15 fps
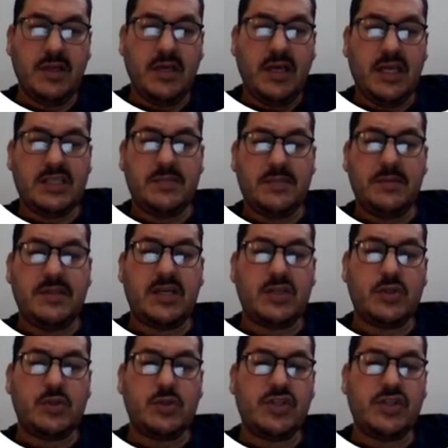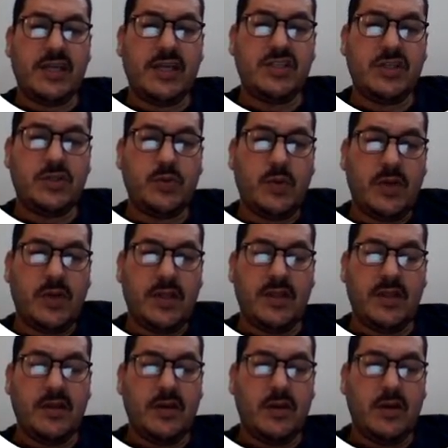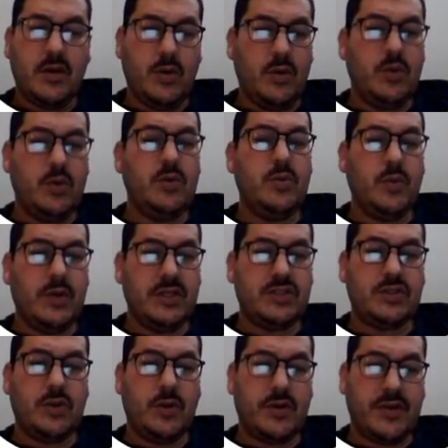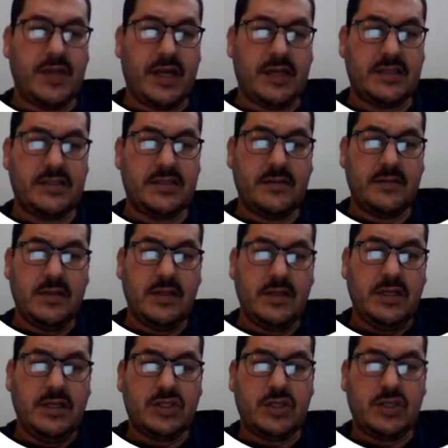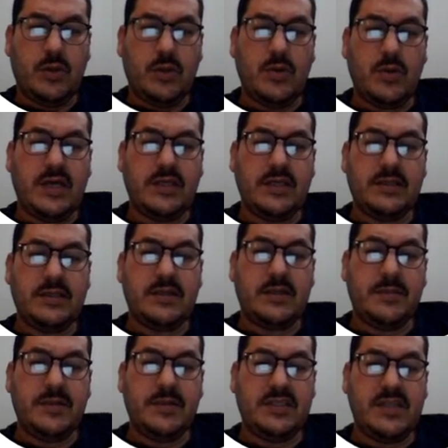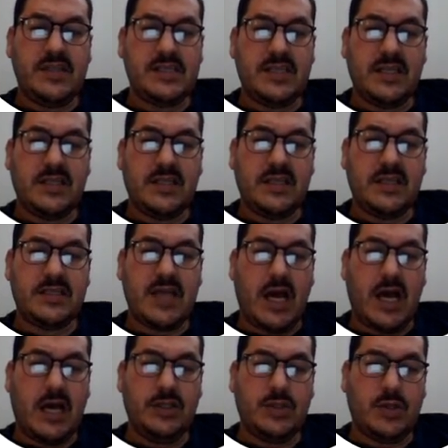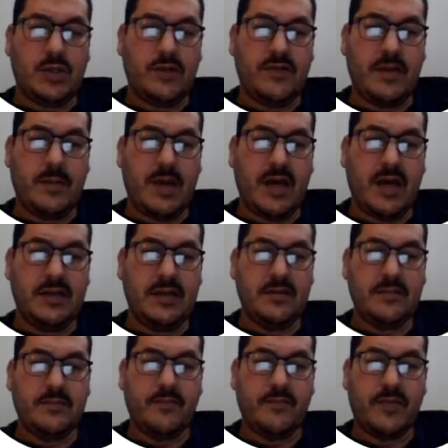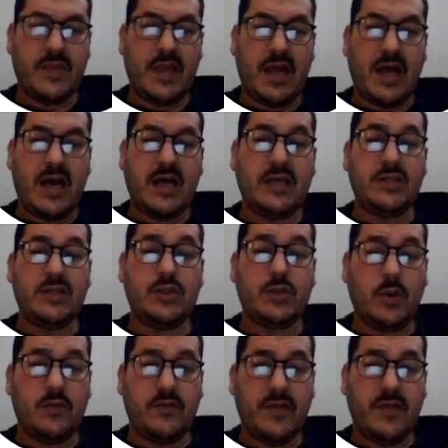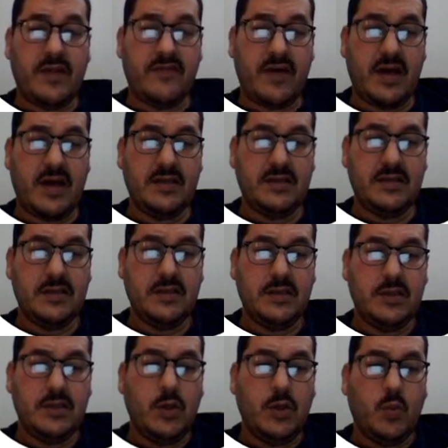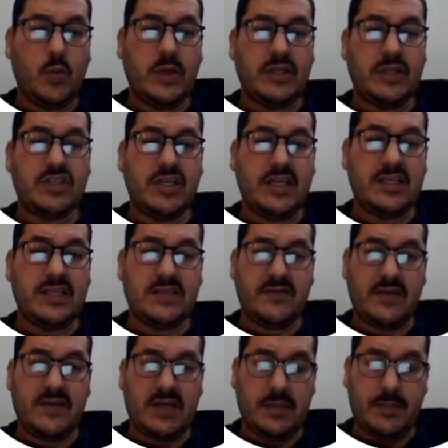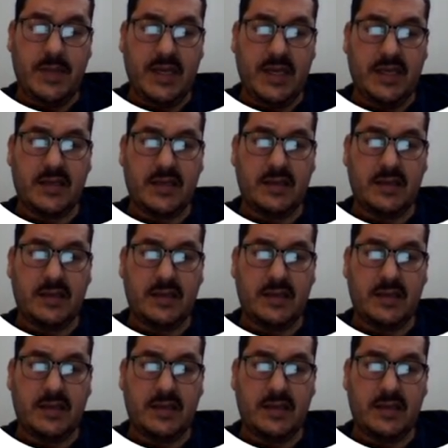It's better to change it with who, which or that. So I repeat the sentence, I drove the man, I drove the van, which is very big.